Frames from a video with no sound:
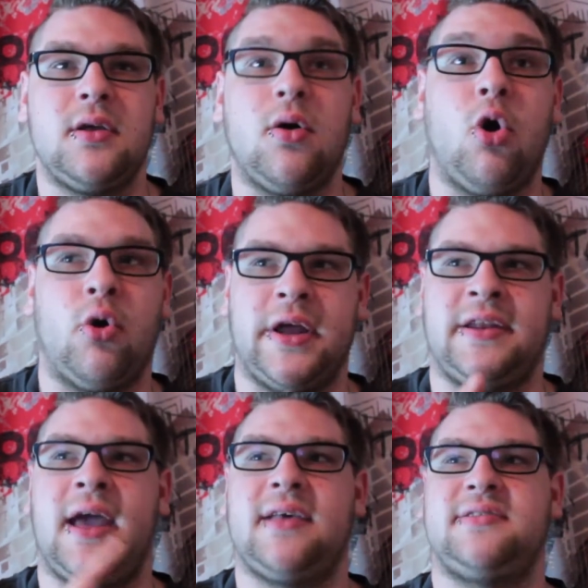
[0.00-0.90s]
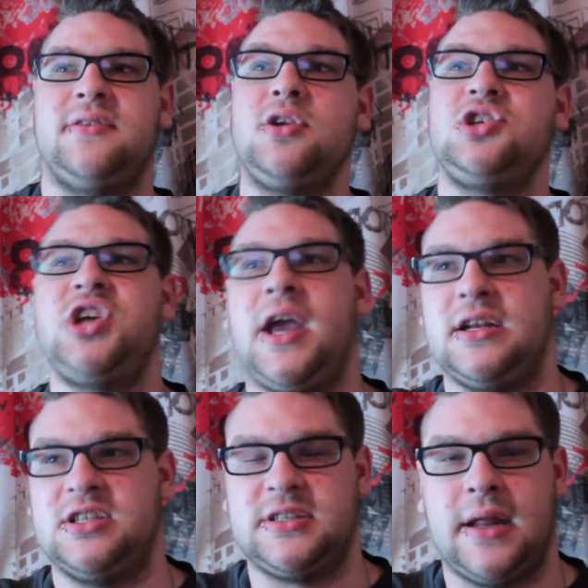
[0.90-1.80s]
Or it has not
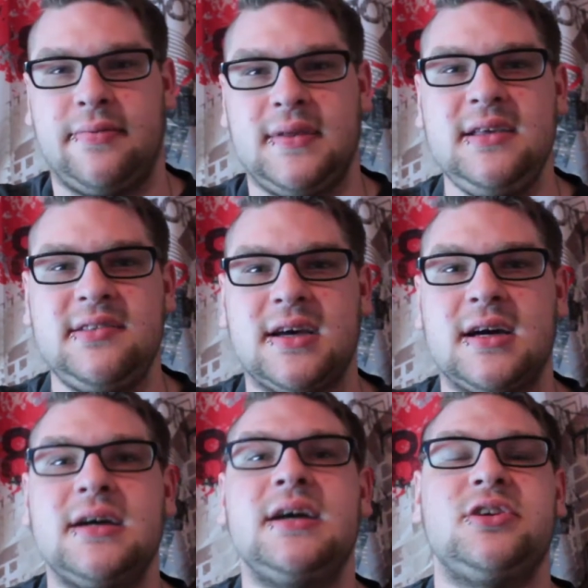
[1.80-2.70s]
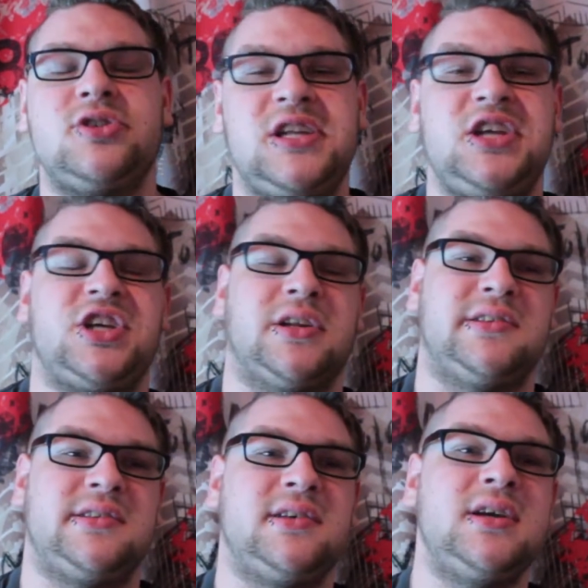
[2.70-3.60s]
changed, and these are
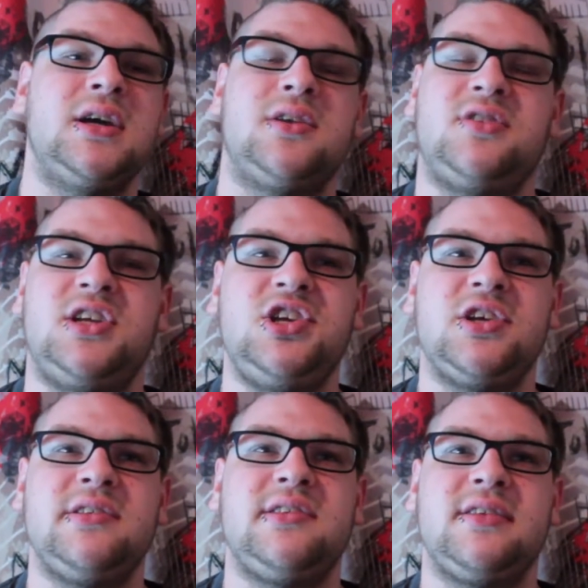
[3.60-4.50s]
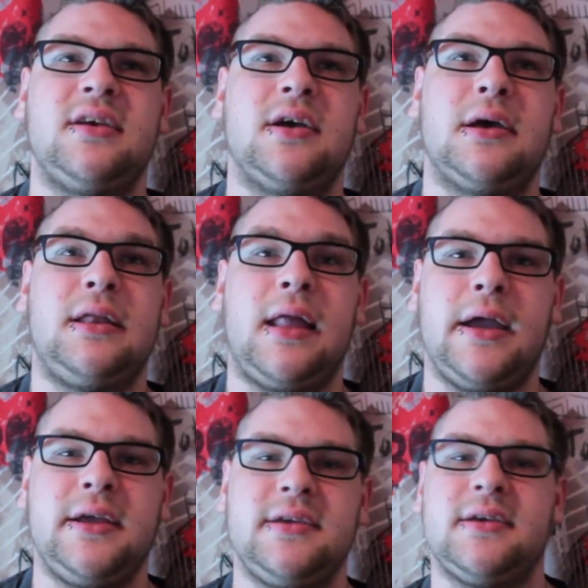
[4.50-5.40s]
traditions. Traditions
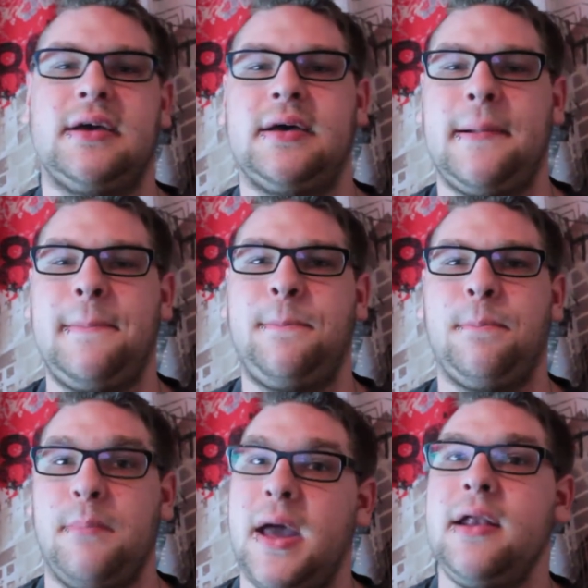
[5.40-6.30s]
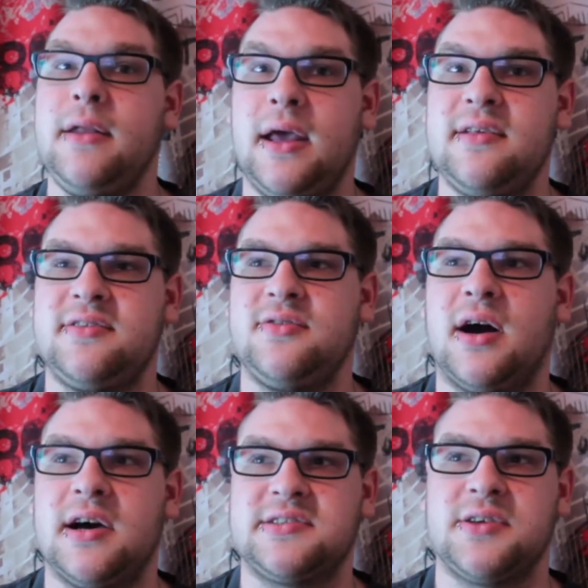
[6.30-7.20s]
like man has to
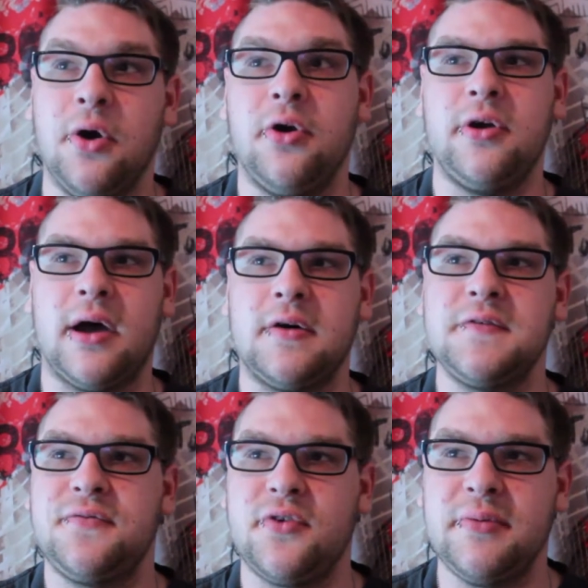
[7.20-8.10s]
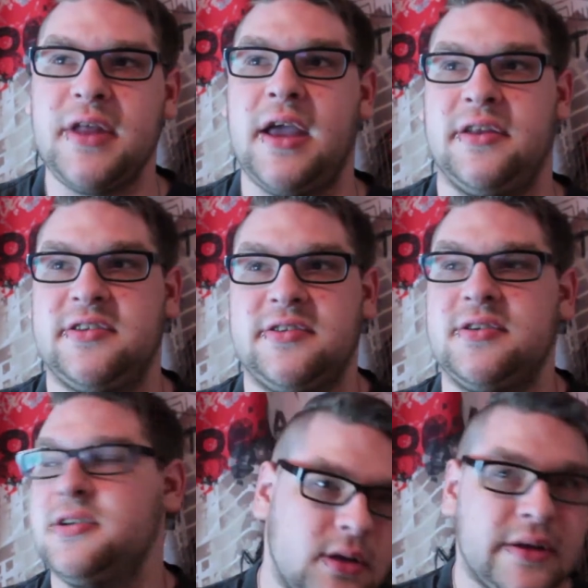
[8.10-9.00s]
ask her out for a date.
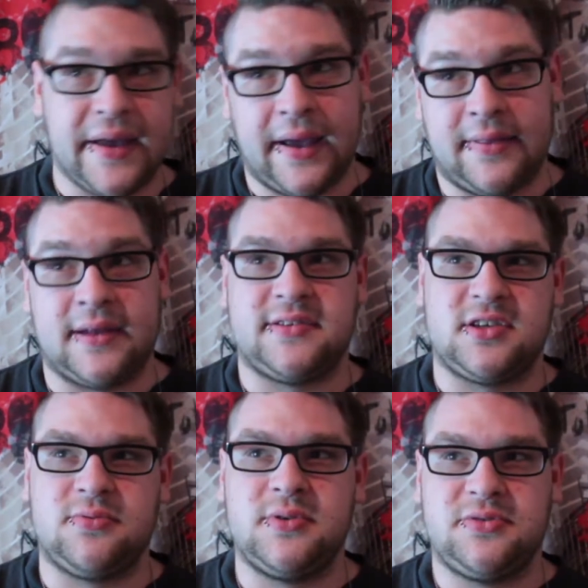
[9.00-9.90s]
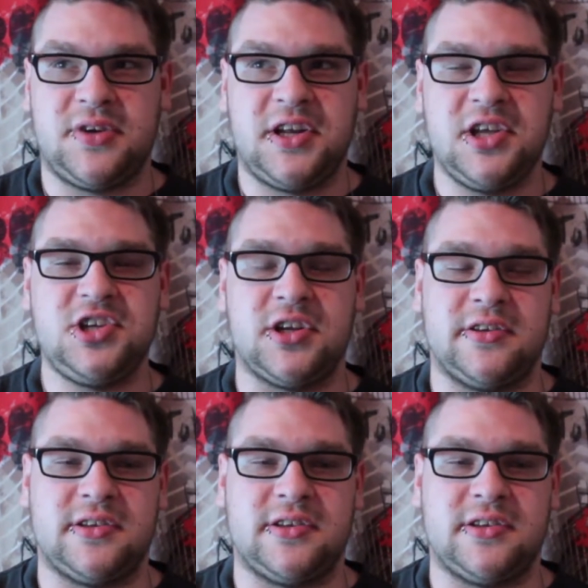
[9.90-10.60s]
And that's a tradition.